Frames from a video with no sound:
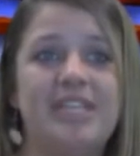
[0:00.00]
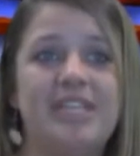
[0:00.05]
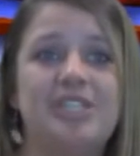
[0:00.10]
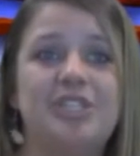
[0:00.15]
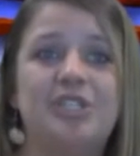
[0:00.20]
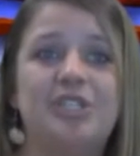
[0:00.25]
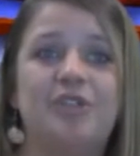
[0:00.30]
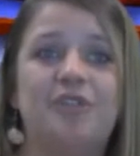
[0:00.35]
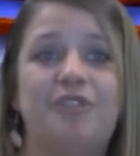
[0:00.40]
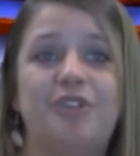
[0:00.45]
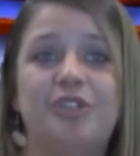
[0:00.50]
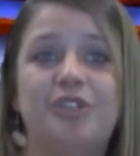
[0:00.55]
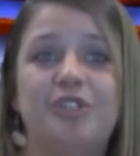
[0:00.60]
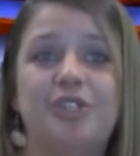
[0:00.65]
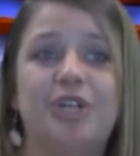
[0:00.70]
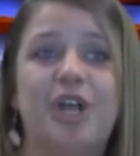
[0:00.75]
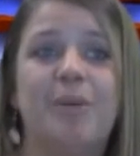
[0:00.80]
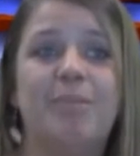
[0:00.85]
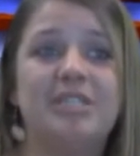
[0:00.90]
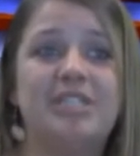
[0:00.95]
to the future
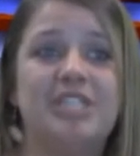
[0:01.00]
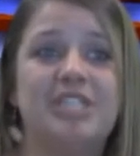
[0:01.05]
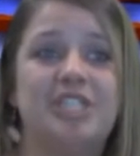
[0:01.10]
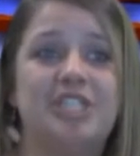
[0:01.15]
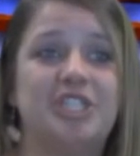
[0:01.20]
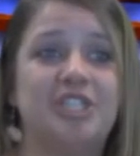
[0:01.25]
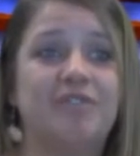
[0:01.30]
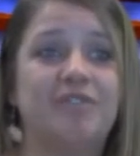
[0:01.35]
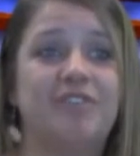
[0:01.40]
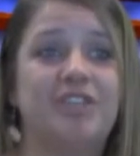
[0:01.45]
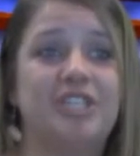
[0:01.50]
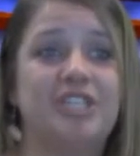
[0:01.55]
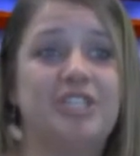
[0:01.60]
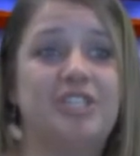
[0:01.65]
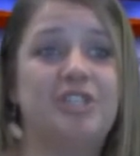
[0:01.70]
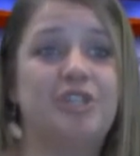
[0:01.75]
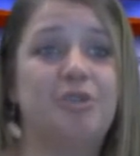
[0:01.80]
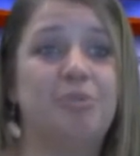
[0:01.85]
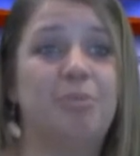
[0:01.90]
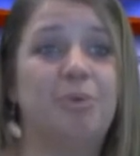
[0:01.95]
composition of these
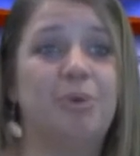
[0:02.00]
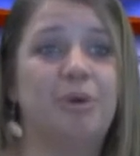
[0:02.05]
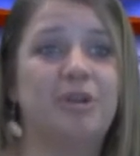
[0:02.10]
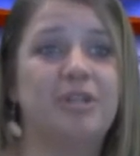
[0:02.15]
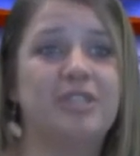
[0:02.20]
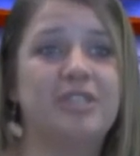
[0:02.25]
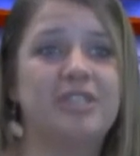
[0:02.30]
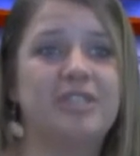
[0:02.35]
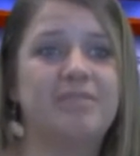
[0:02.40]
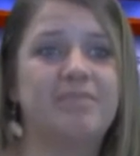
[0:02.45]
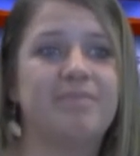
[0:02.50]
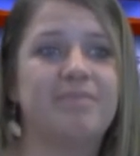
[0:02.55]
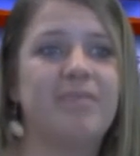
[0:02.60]
two boards.